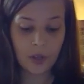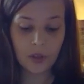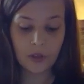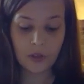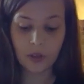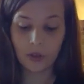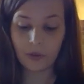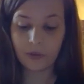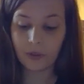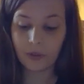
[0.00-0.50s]

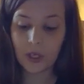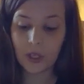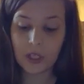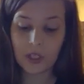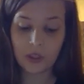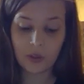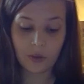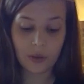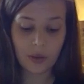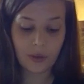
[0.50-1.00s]
So for
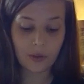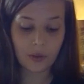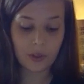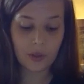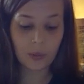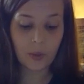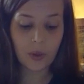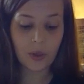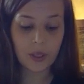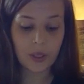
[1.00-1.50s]
each three of
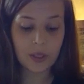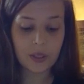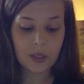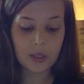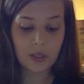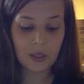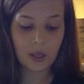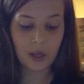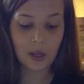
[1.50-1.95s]
those points,